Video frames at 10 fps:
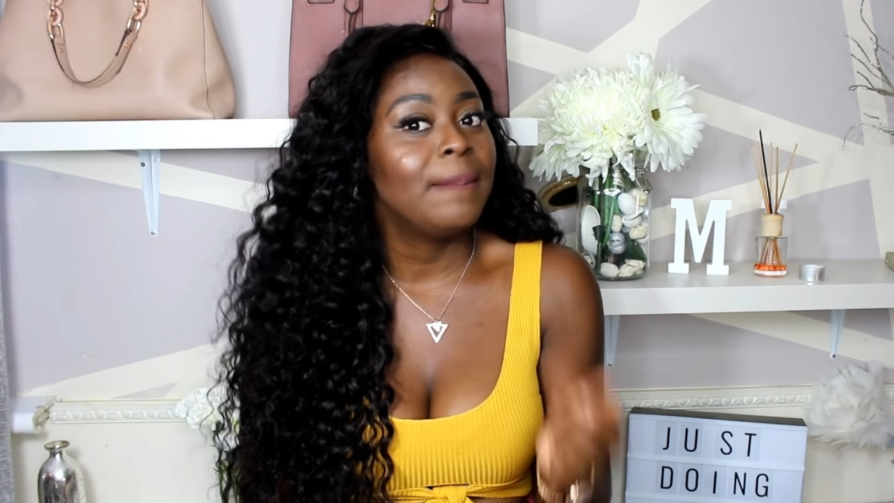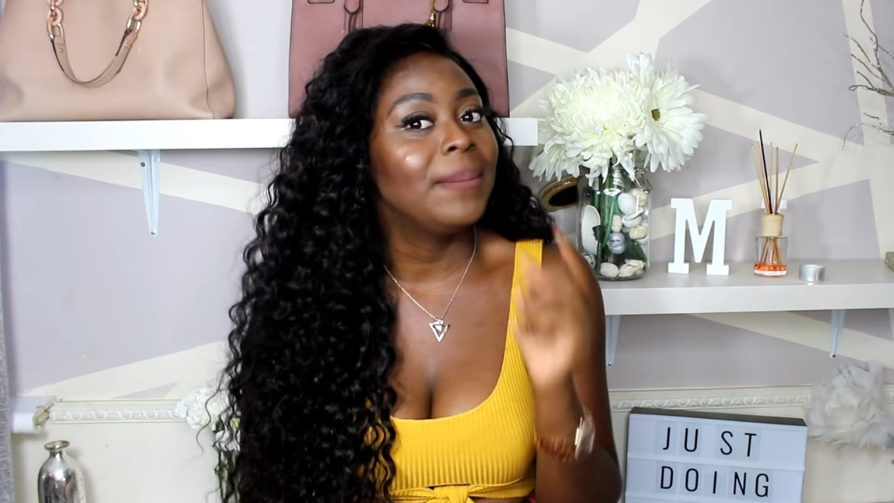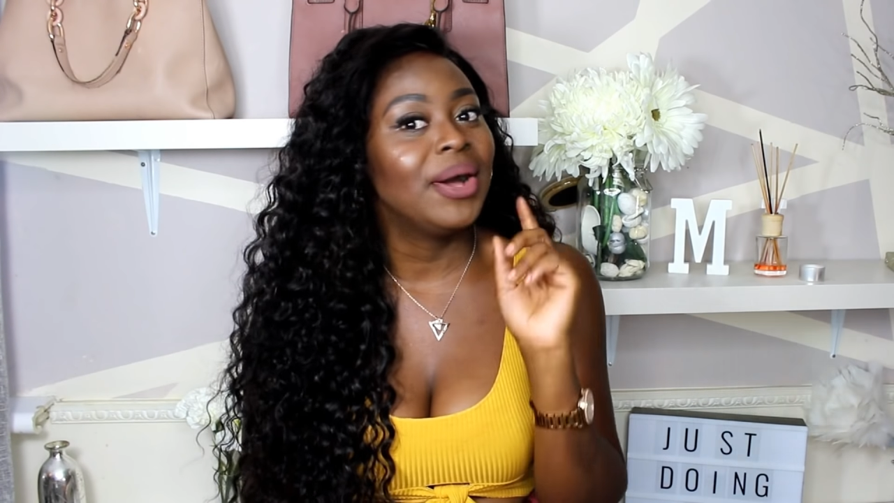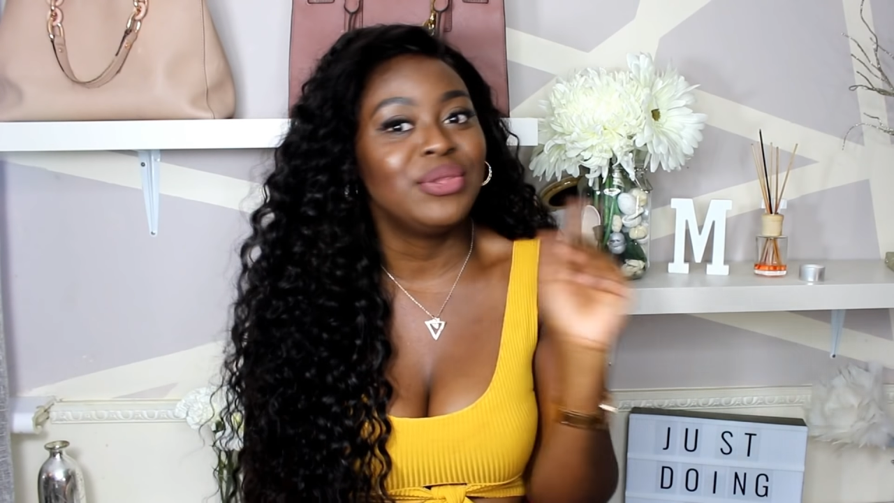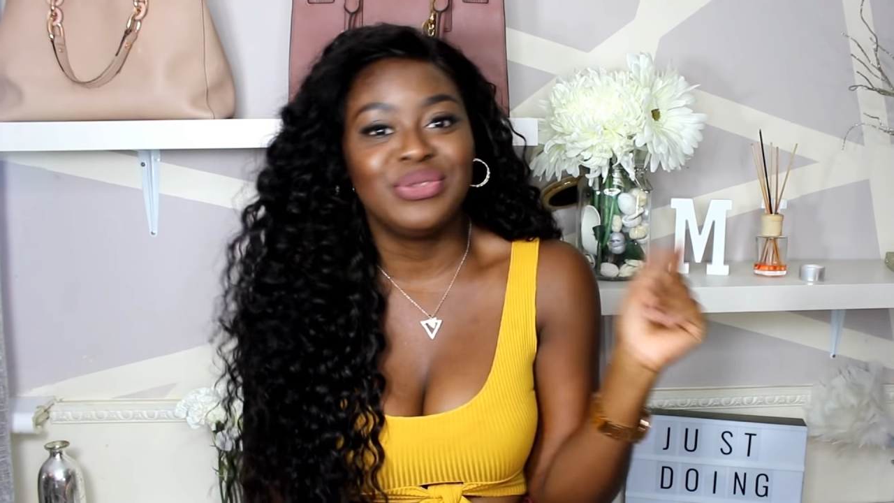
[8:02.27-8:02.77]

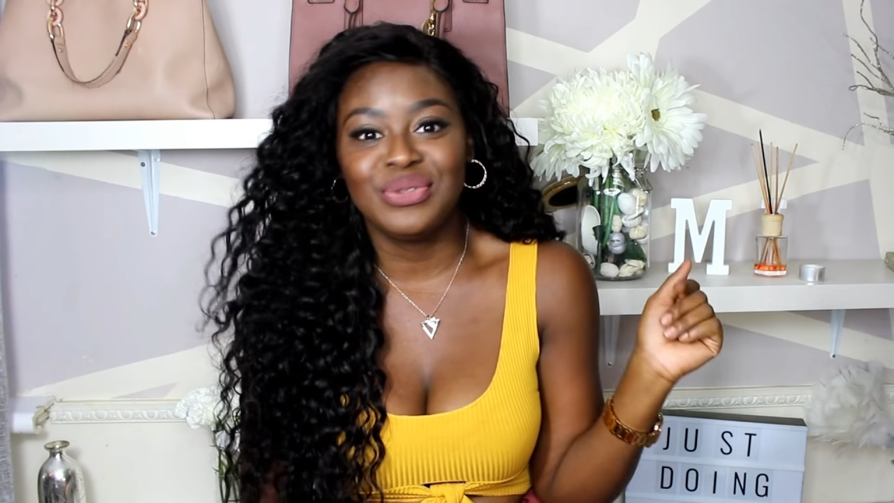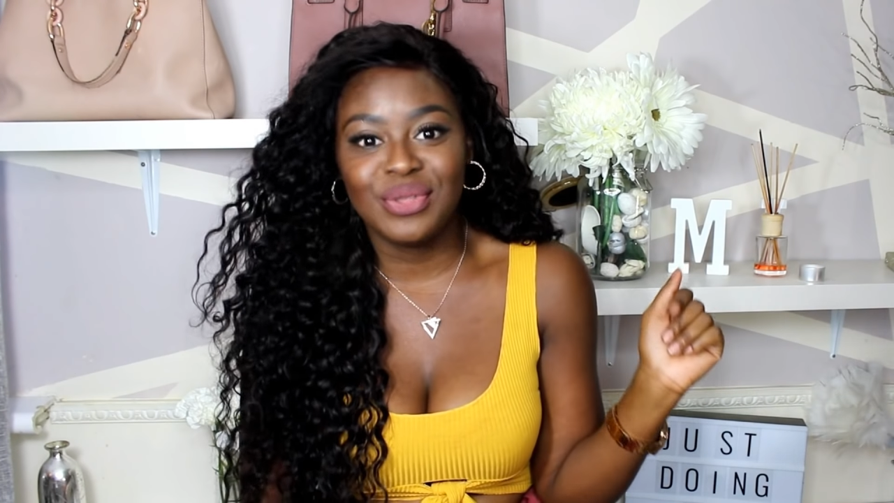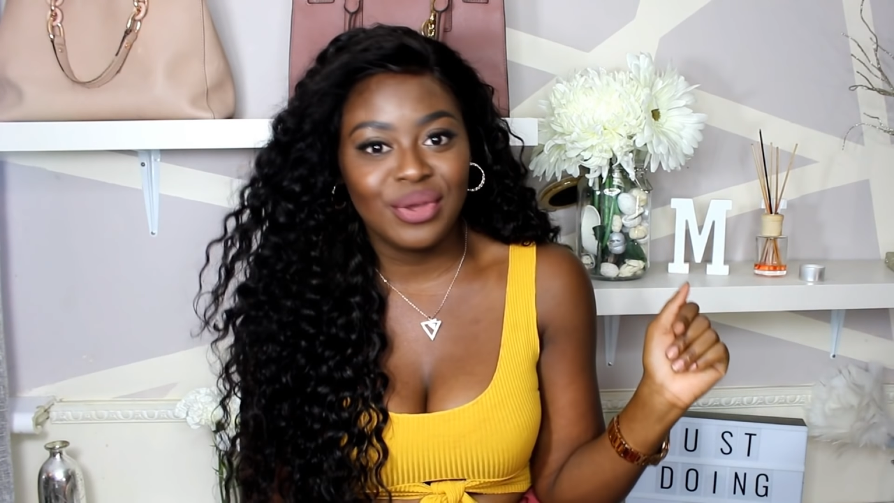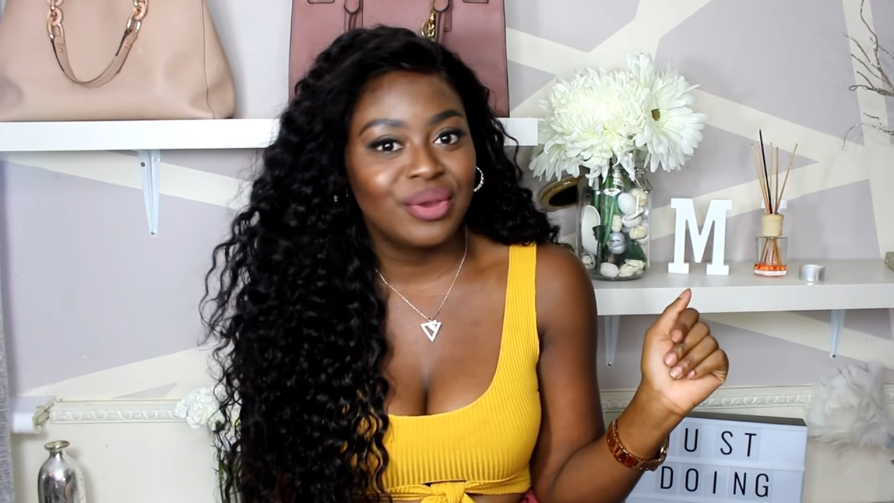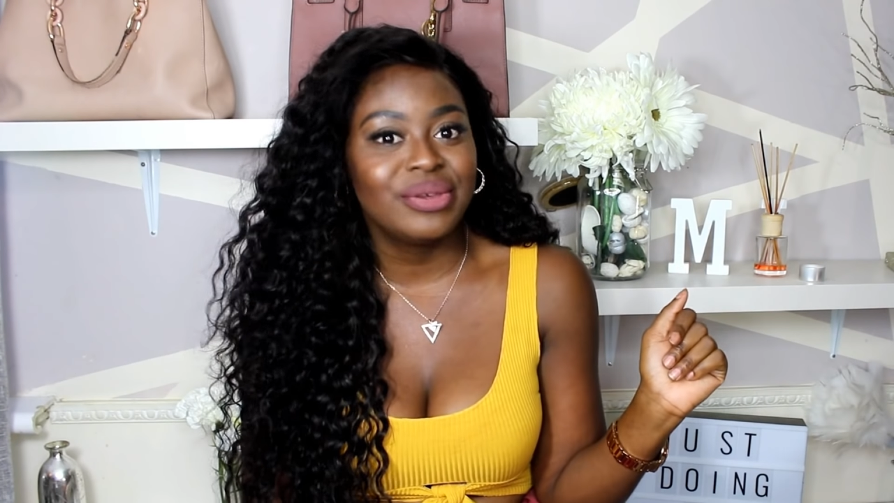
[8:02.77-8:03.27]
but
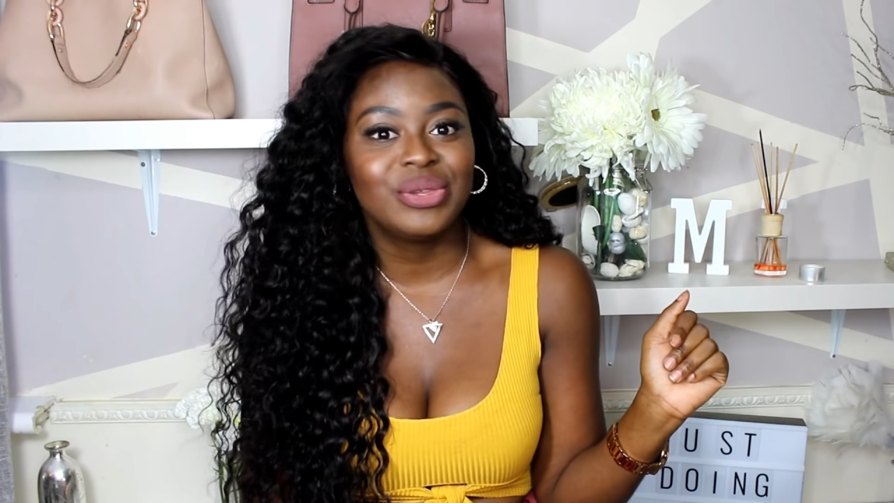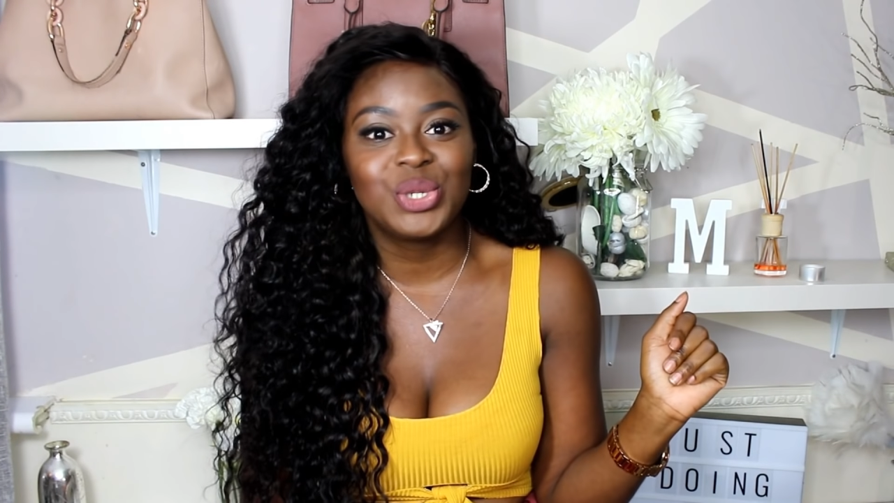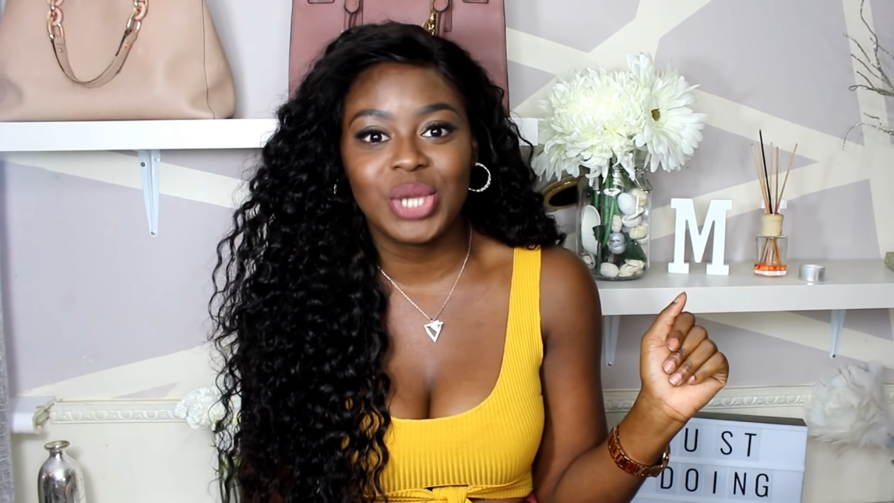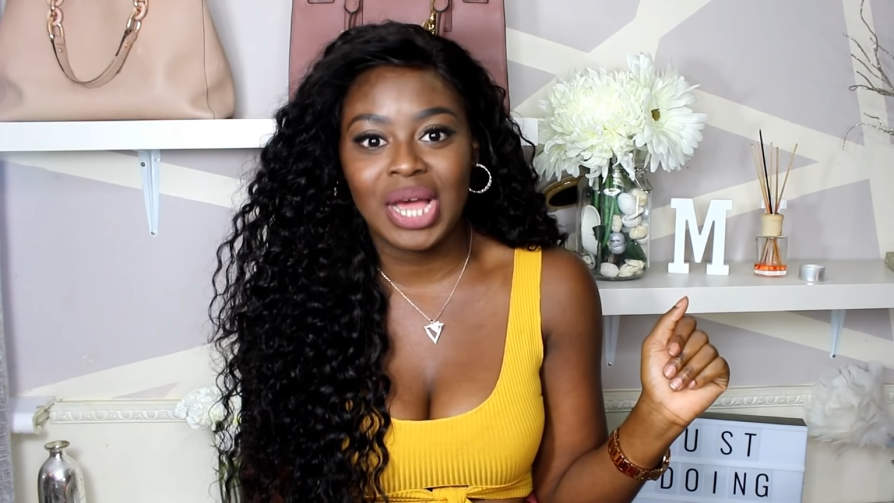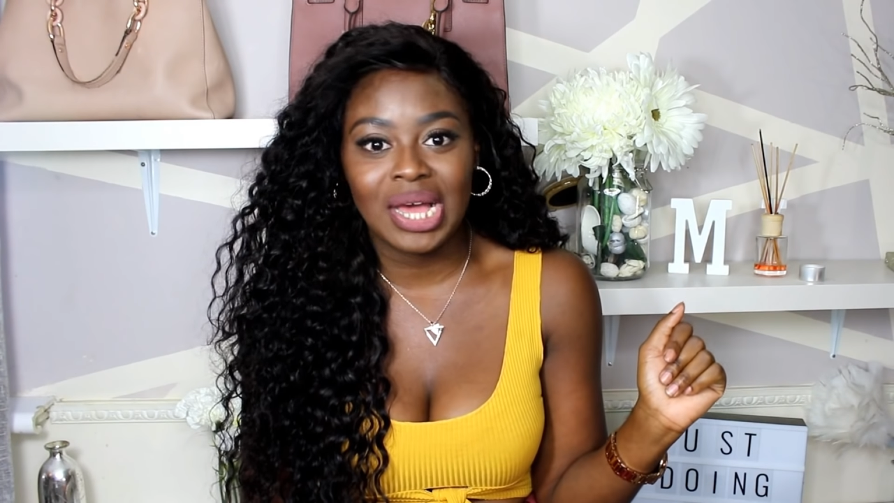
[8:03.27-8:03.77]
no,
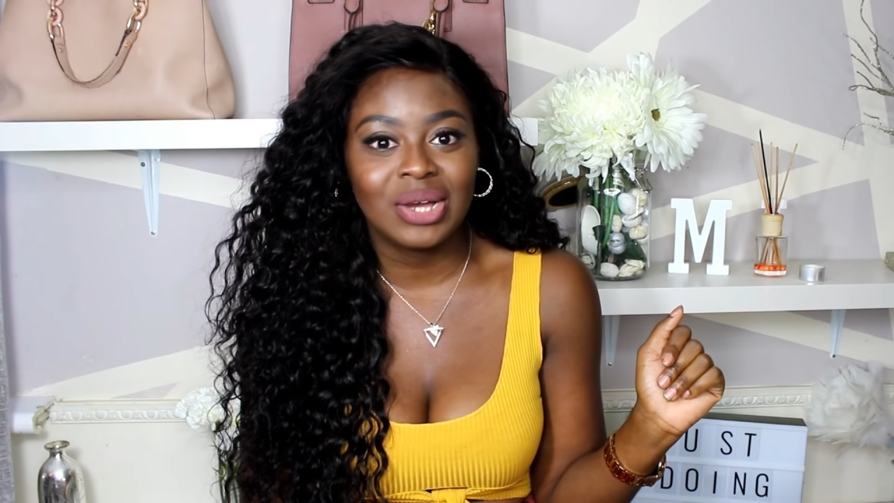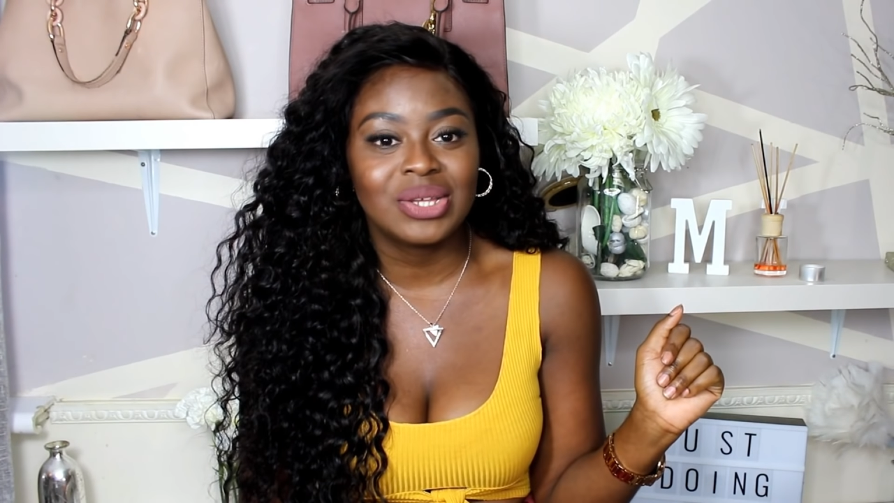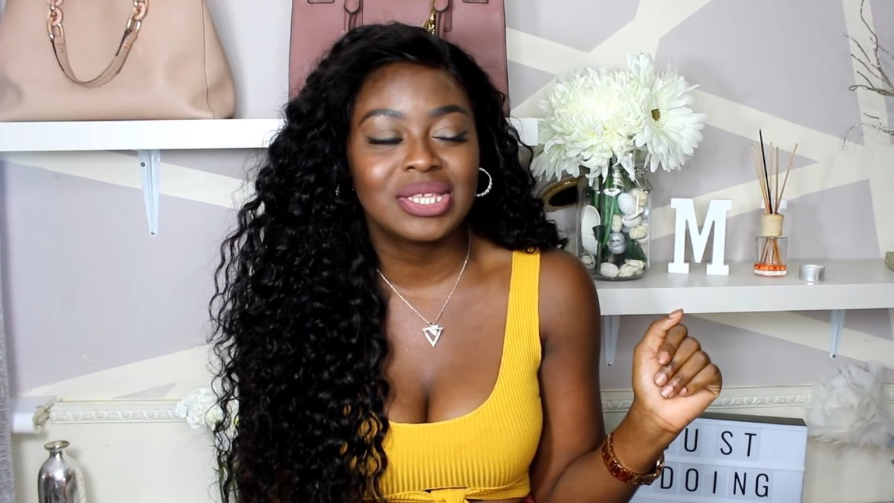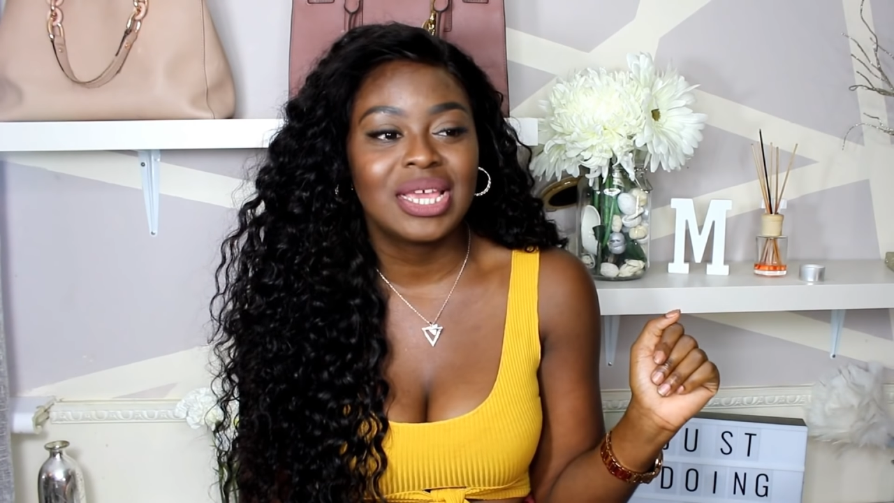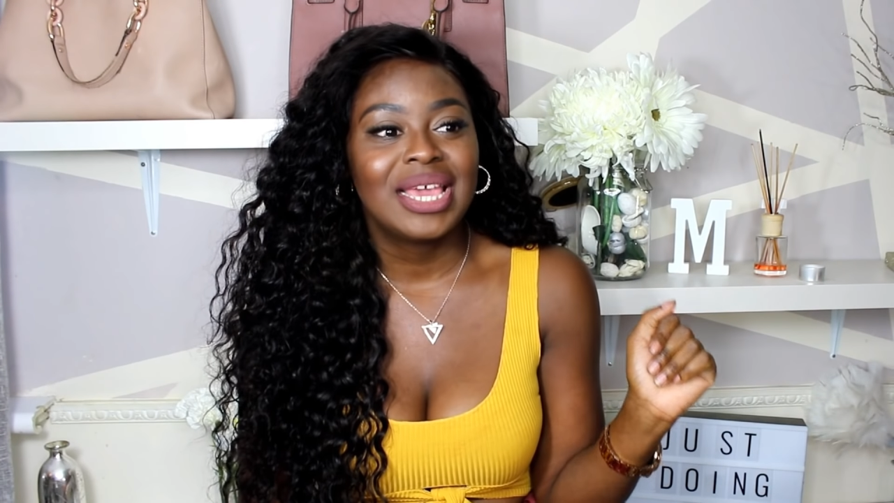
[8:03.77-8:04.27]
child,